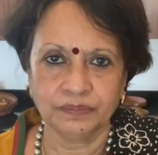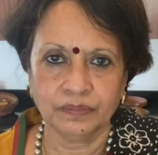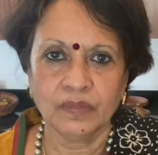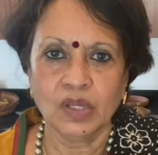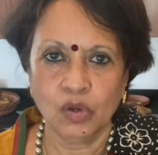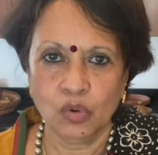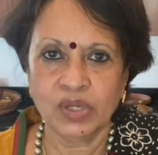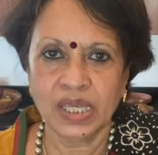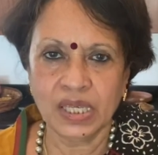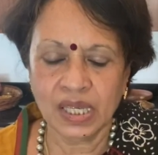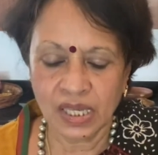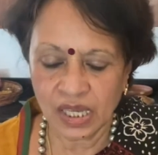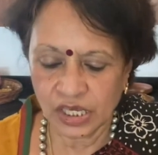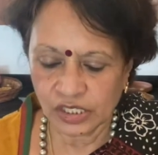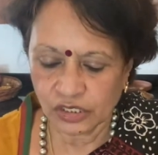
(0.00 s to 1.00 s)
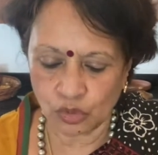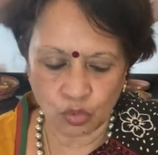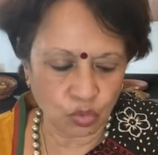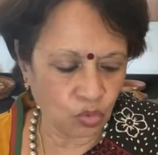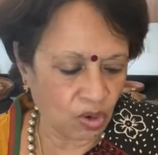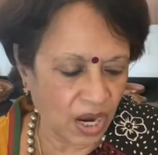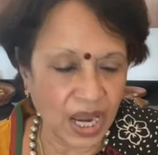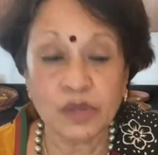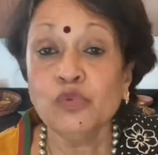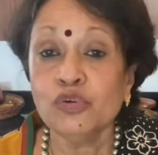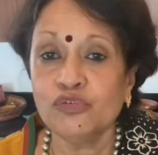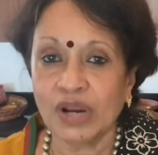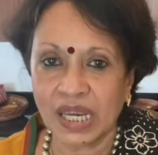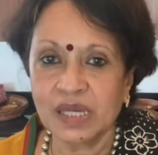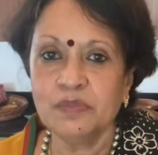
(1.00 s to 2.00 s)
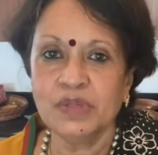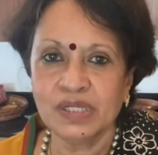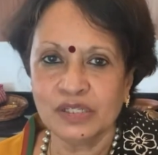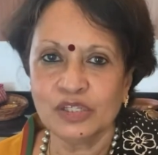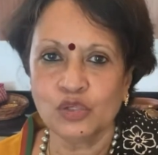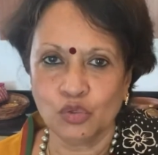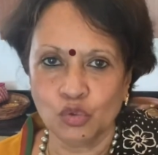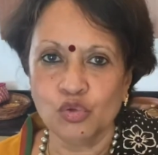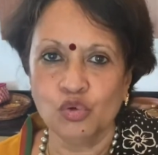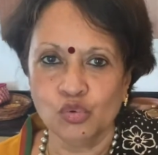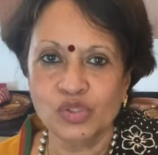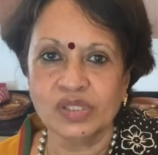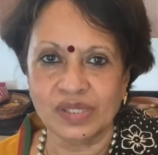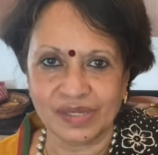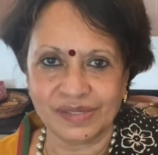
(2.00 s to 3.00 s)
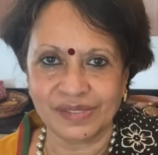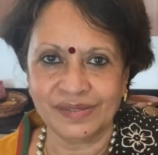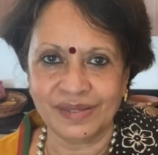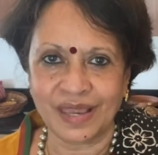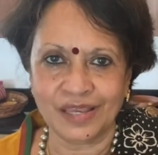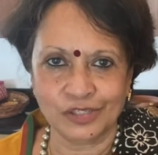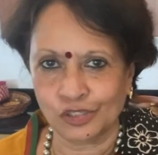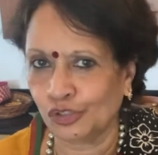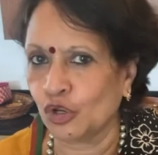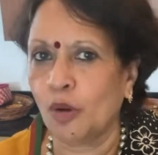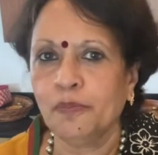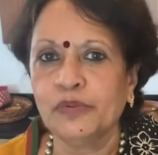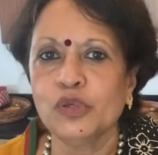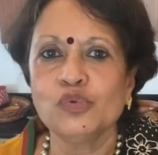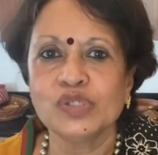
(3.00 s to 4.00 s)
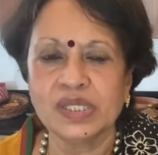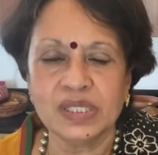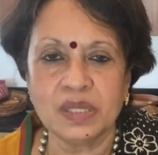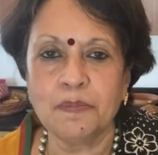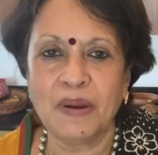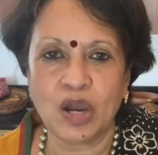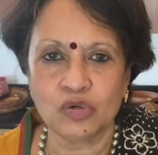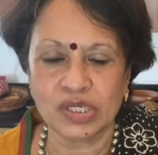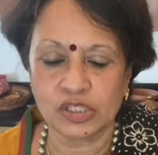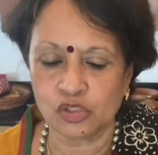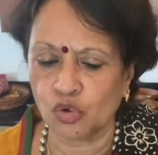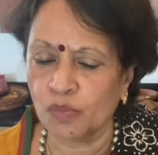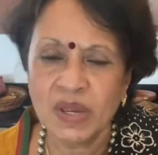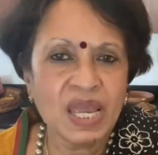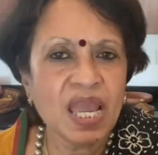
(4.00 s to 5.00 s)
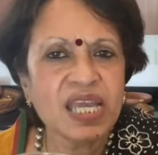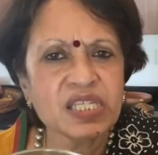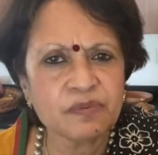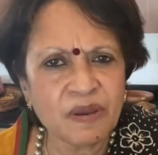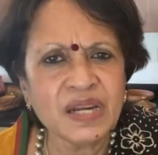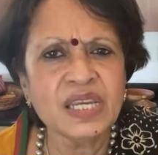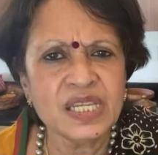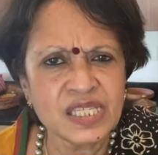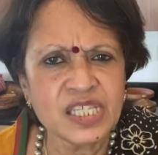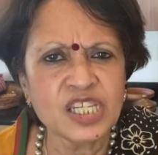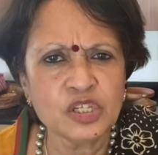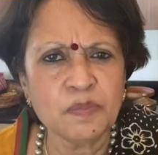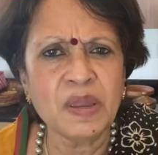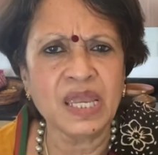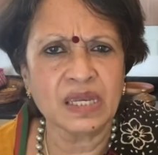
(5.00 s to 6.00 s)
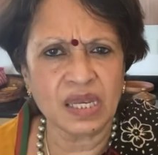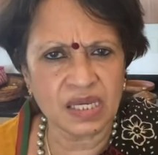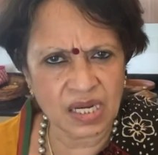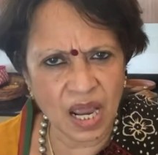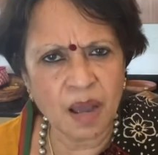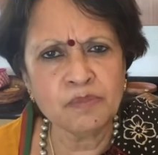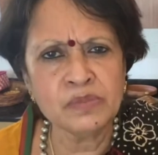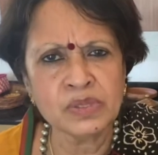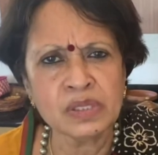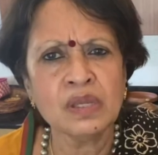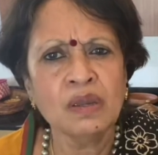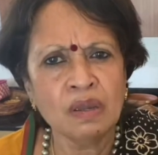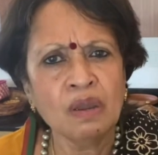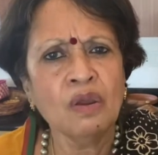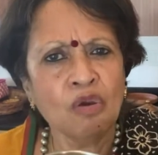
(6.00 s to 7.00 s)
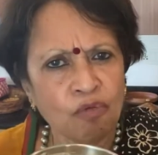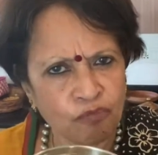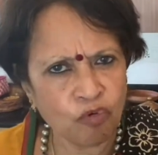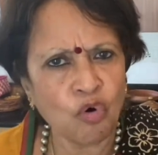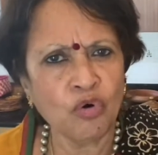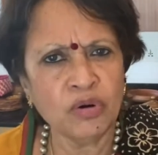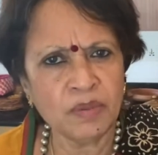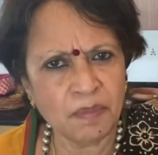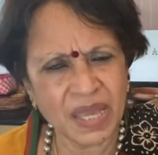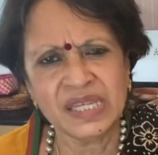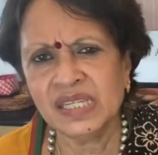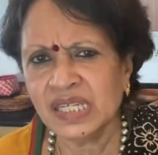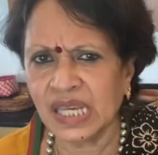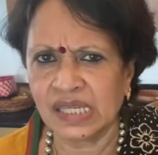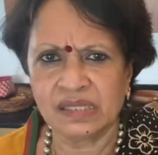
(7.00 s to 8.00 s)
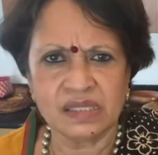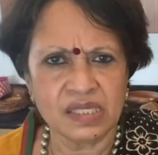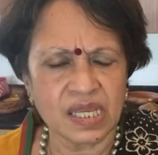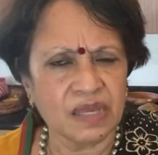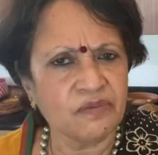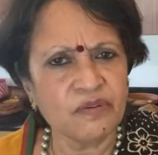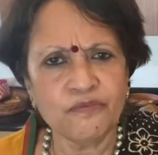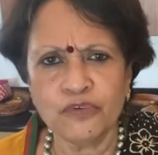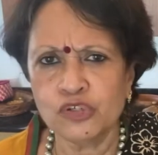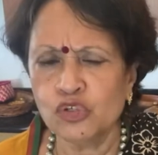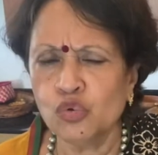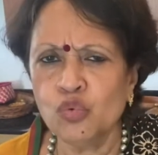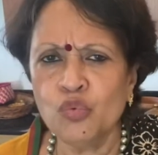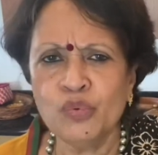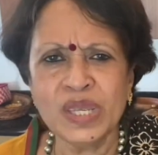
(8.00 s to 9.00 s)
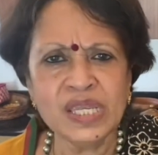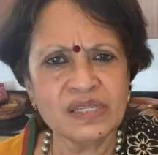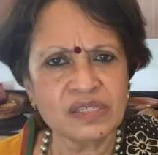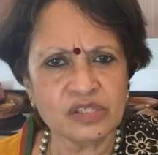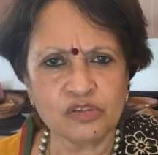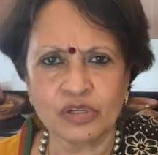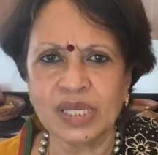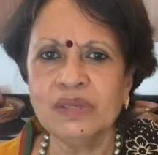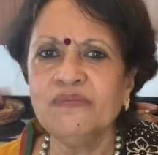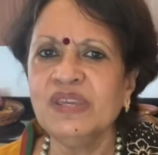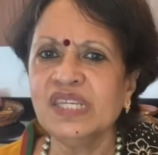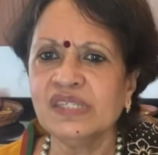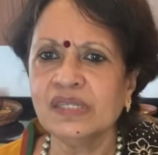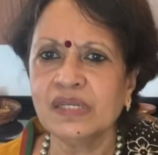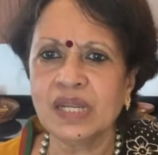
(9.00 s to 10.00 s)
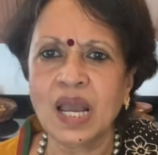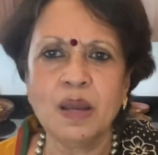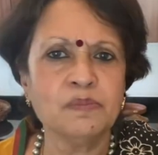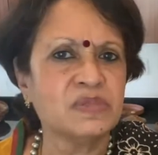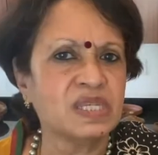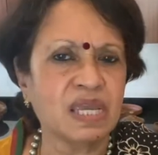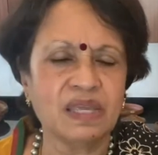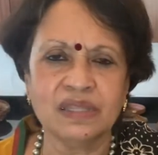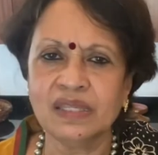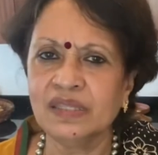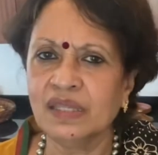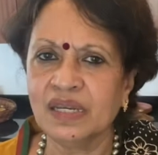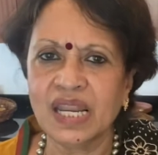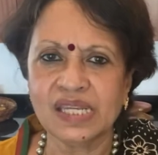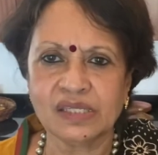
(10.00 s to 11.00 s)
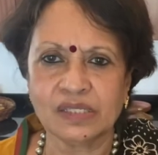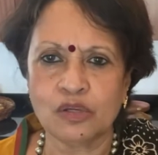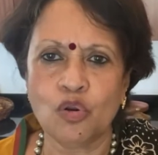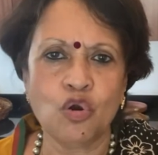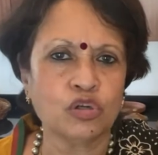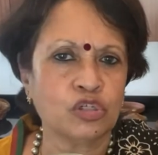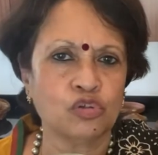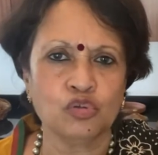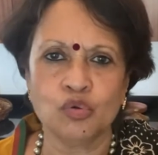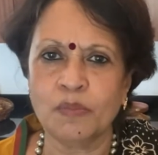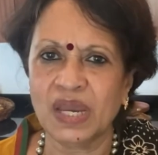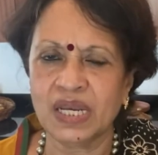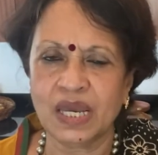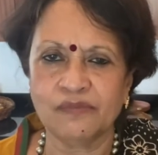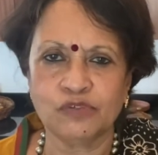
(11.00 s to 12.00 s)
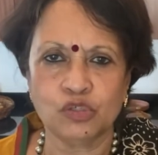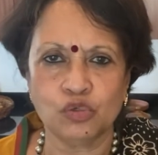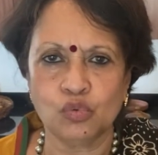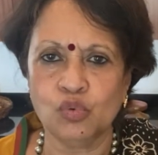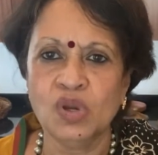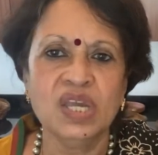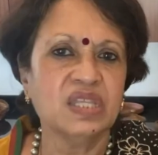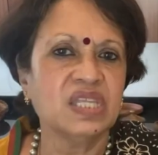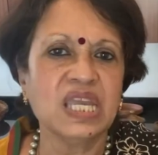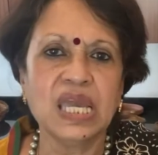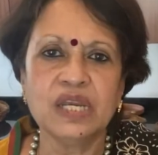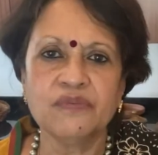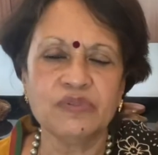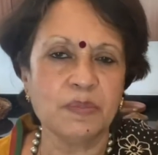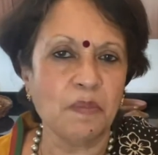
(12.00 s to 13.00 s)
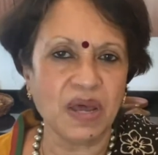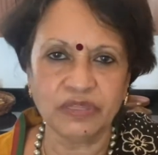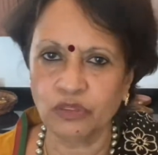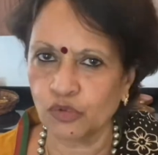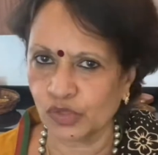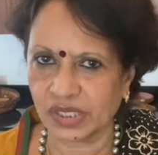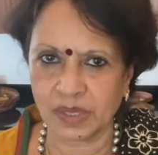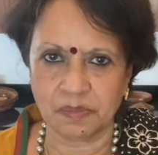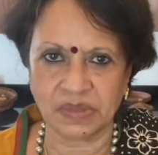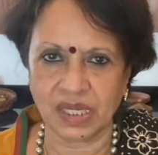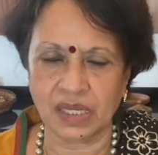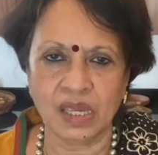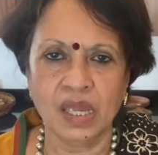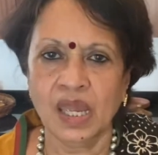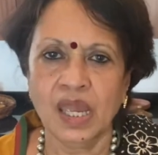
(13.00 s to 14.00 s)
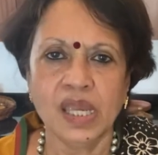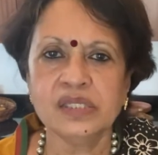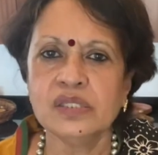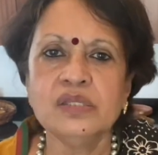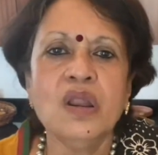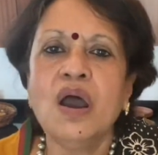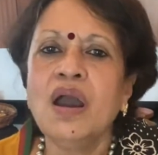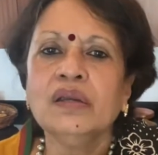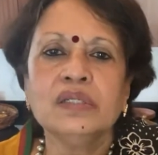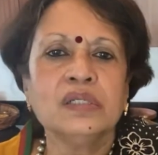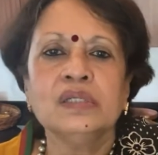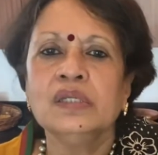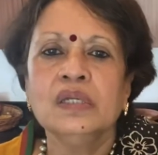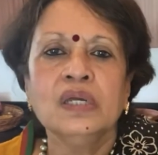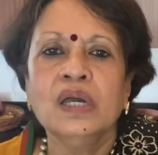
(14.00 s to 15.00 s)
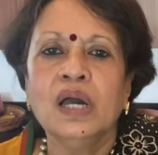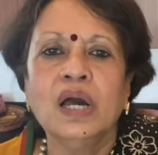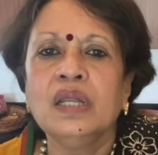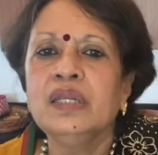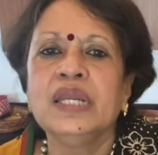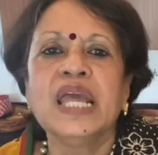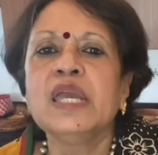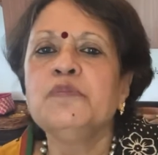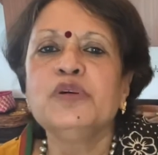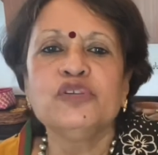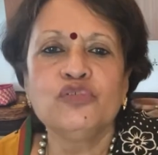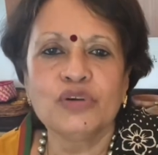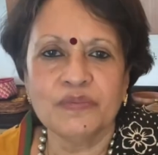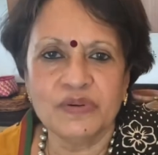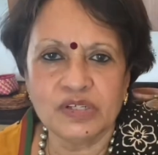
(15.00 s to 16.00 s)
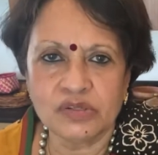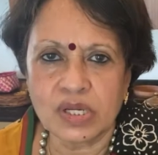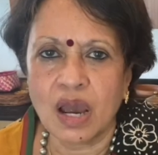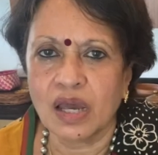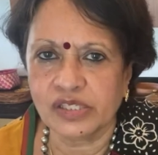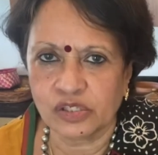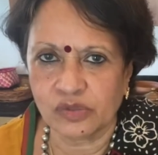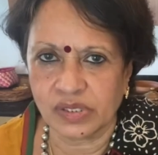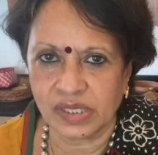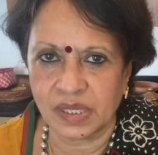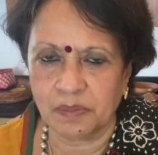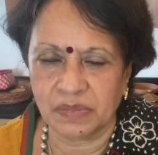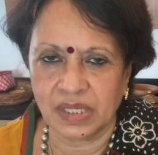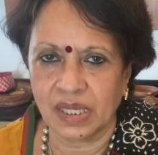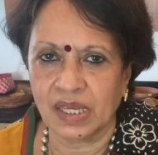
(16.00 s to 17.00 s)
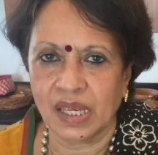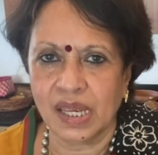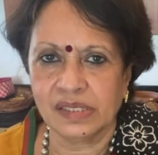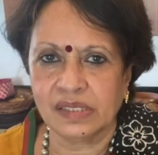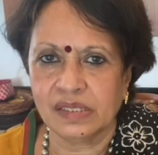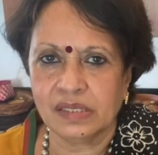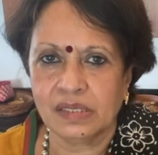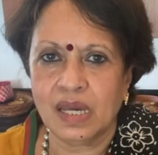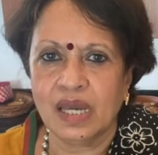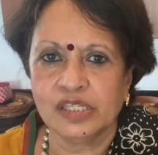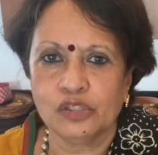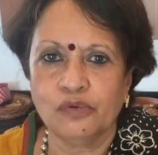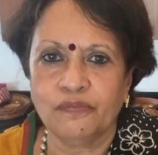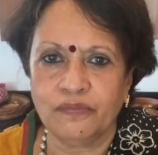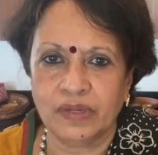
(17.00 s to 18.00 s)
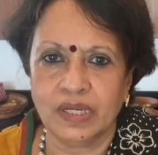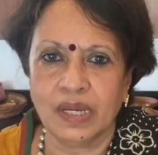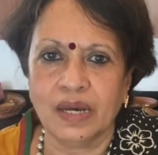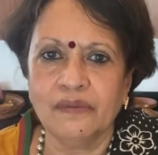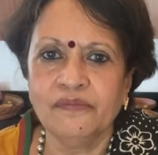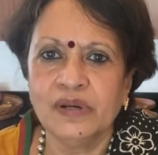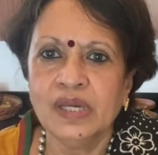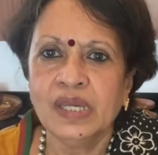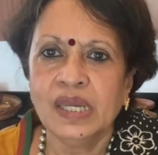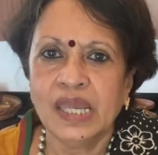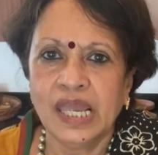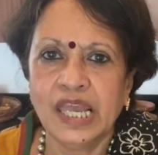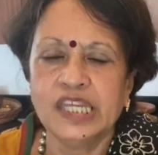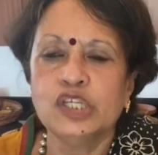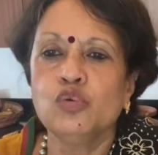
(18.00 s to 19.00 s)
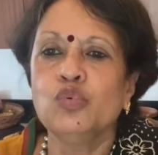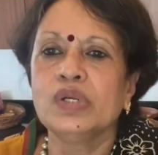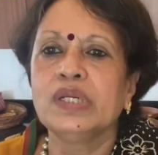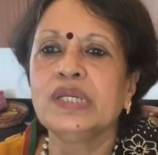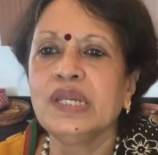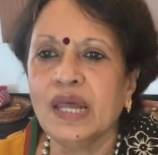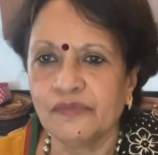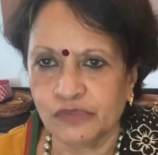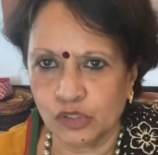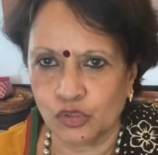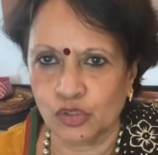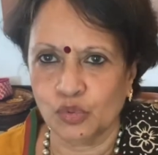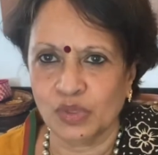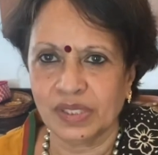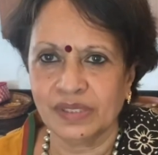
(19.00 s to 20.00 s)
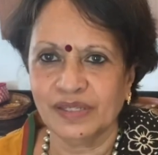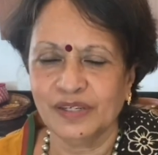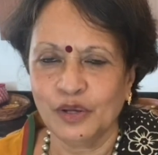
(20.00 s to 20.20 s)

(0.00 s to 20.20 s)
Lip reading: Okay, so I would recommend you use this and stop using the powder at home. It's very easy to make. It comes for many days, even for 2 weeks, 3 weeks it comes, and then the next lot you might have to do the end of the month or something. It's not a labor-driven task or something. It's a task of love, and you would love to do it.